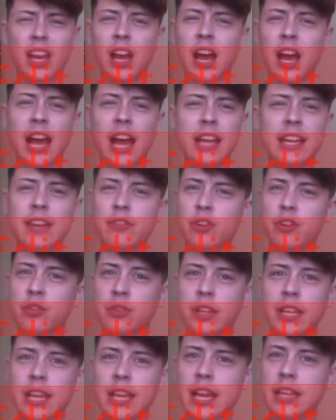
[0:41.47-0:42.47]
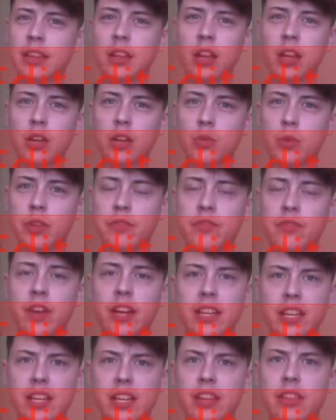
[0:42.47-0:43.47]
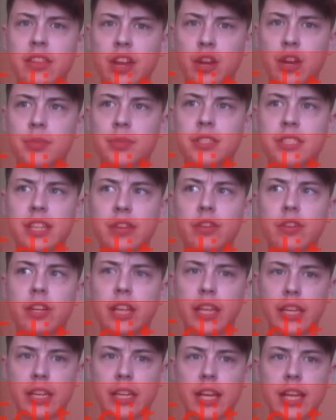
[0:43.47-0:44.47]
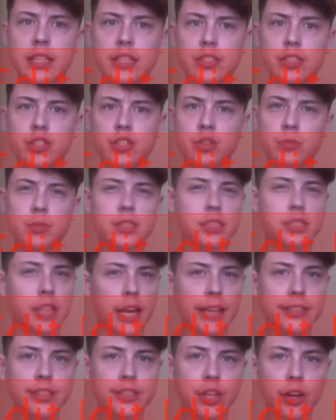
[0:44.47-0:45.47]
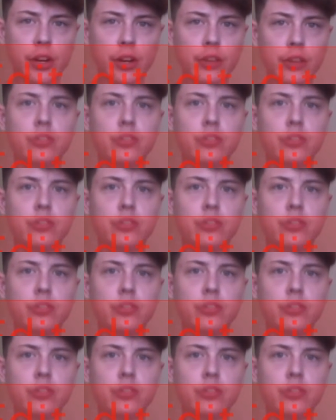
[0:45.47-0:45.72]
I never really had luck with finding therapists I really connected to besides her,